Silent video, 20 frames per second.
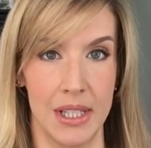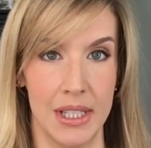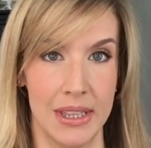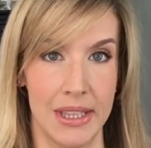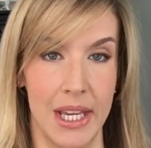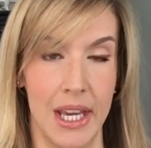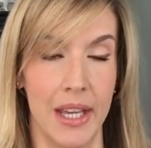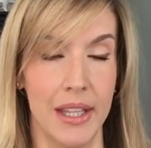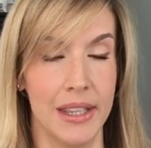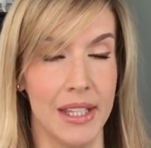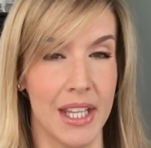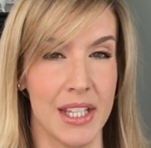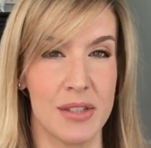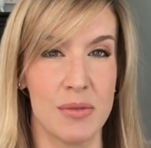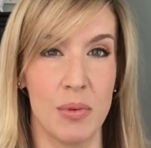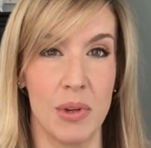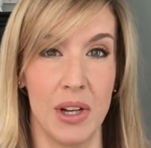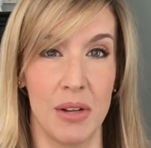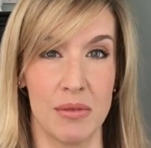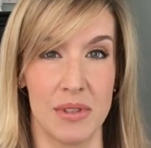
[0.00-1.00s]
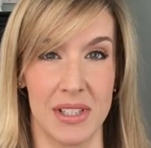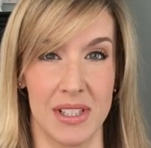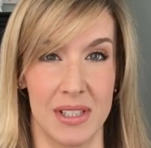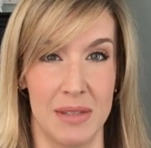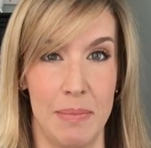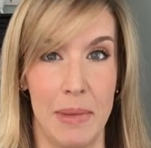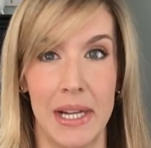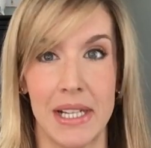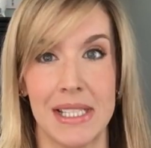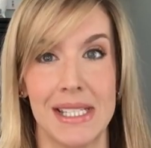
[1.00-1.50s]
like that. And that's what I was
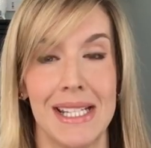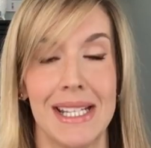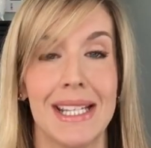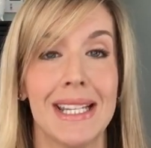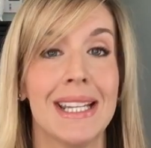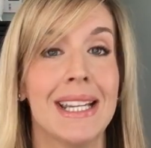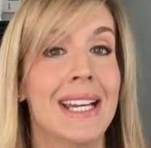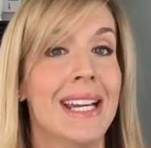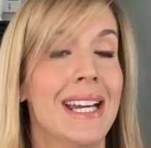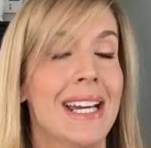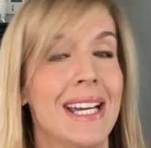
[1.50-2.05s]
expecting.